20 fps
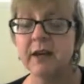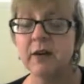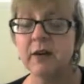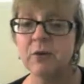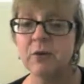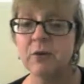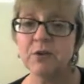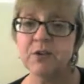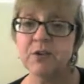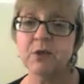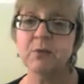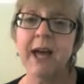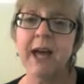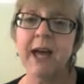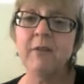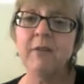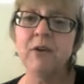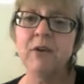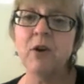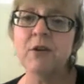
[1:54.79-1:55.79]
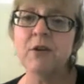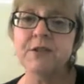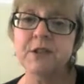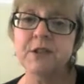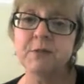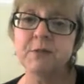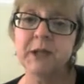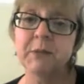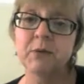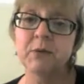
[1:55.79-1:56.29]
Of course, we have lots of
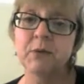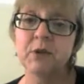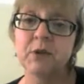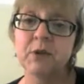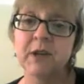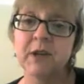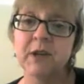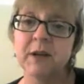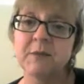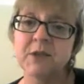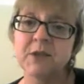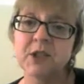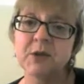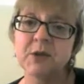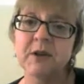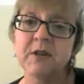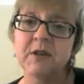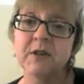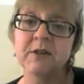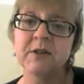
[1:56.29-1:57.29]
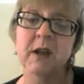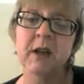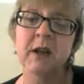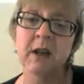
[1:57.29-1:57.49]
people who come to us